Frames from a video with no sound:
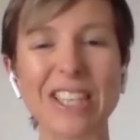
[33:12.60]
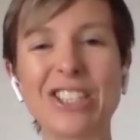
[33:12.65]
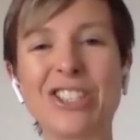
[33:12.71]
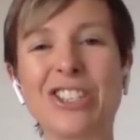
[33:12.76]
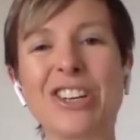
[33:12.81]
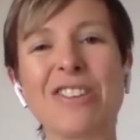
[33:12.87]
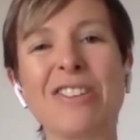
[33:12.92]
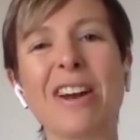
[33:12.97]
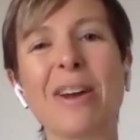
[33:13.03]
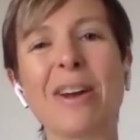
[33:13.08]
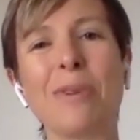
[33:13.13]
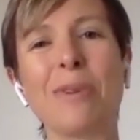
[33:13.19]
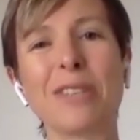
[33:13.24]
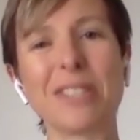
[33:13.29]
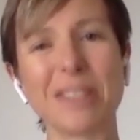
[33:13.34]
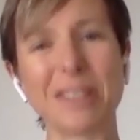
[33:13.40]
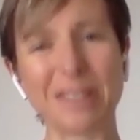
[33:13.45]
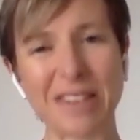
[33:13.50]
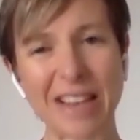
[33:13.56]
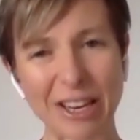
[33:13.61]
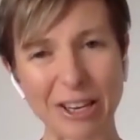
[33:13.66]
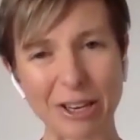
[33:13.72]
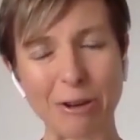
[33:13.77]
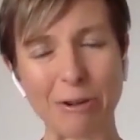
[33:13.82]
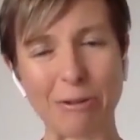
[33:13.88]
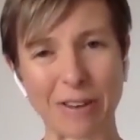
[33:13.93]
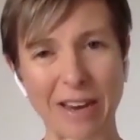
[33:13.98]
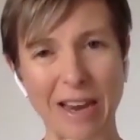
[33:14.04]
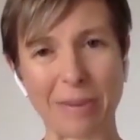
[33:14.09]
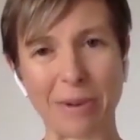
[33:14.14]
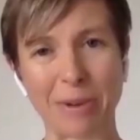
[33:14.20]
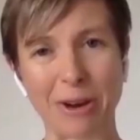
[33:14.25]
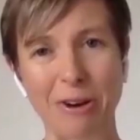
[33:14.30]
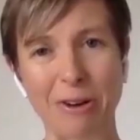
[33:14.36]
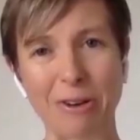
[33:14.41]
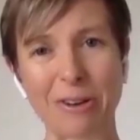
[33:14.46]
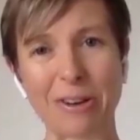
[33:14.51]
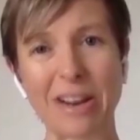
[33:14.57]
Sheryl, I want to thank you for coming
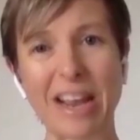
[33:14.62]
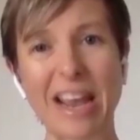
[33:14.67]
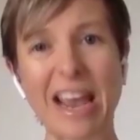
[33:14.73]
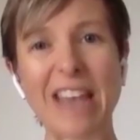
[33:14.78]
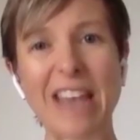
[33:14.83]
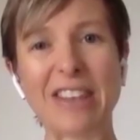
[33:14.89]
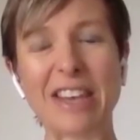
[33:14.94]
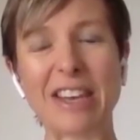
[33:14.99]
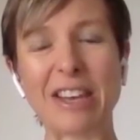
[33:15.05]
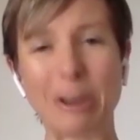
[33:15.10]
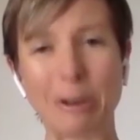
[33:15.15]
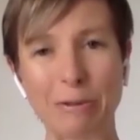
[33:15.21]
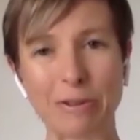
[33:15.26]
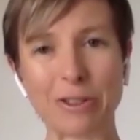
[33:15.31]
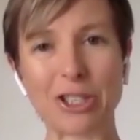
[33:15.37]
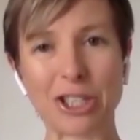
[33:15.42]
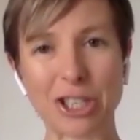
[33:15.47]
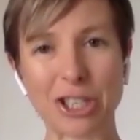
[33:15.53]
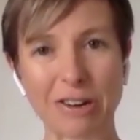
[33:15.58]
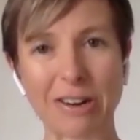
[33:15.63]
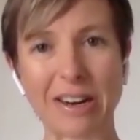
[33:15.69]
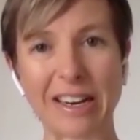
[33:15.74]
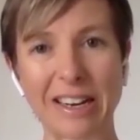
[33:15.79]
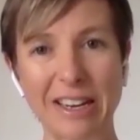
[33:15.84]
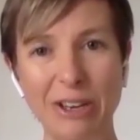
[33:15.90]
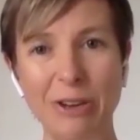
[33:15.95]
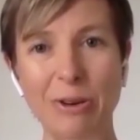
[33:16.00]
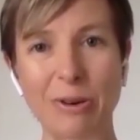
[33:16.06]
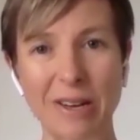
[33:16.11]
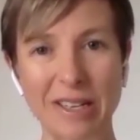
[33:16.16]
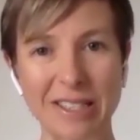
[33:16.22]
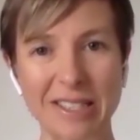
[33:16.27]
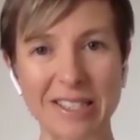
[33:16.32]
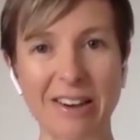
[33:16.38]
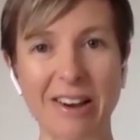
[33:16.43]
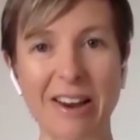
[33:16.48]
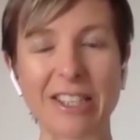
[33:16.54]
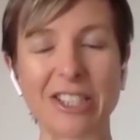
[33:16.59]
on. Thank you for sharing your
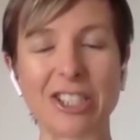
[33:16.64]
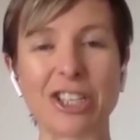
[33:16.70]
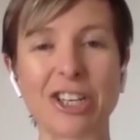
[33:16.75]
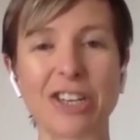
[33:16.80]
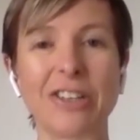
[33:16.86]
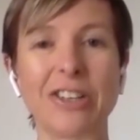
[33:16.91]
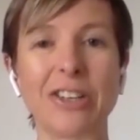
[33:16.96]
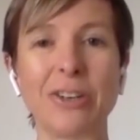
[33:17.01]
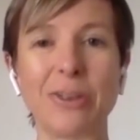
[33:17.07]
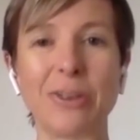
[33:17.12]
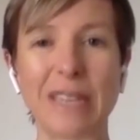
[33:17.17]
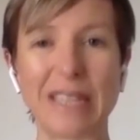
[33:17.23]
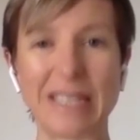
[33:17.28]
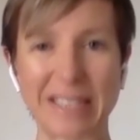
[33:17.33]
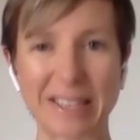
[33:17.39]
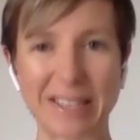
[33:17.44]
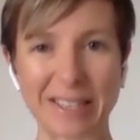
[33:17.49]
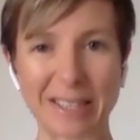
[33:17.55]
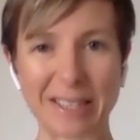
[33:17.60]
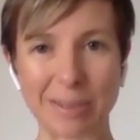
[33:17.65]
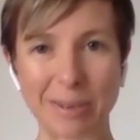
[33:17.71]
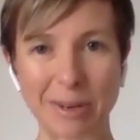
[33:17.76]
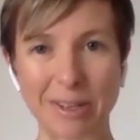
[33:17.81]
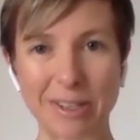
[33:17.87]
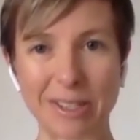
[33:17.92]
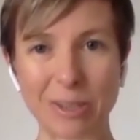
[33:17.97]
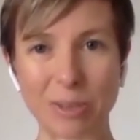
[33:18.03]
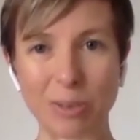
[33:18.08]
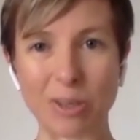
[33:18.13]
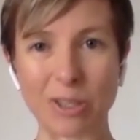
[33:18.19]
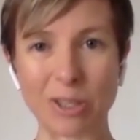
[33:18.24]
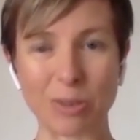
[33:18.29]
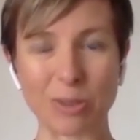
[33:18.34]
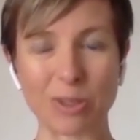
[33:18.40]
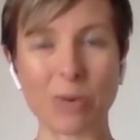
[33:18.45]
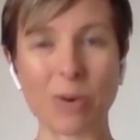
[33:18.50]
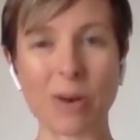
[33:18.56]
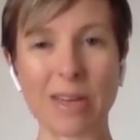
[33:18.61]
insights, sharing your near-death experience, which
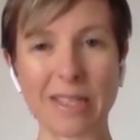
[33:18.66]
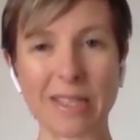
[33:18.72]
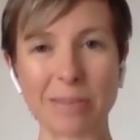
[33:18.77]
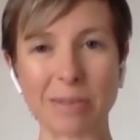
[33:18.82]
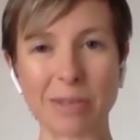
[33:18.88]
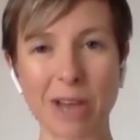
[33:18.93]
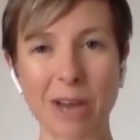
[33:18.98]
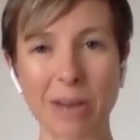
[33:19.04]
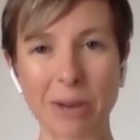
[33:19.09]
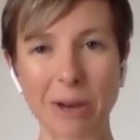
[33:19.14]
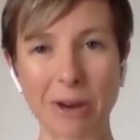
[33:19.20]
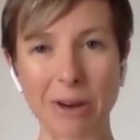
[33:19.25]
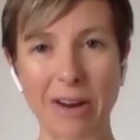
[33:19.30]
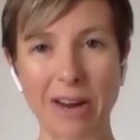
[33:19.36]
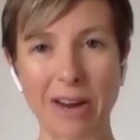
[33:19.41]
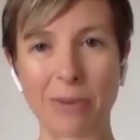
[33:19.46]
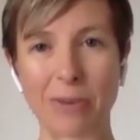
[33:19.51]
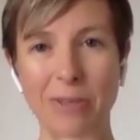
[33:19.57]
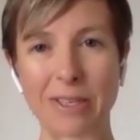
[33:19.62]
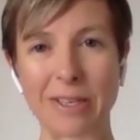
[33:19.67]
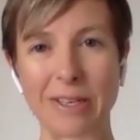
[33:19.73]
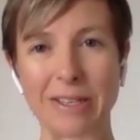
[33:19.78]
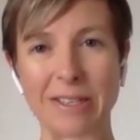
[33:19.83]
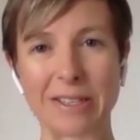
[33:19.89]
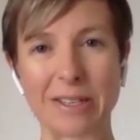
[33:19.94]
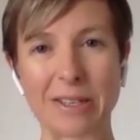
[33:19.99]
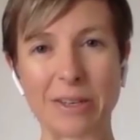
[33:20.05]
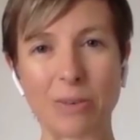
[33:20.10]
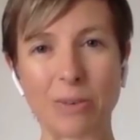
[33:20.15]
was quite some time ago now, wasn't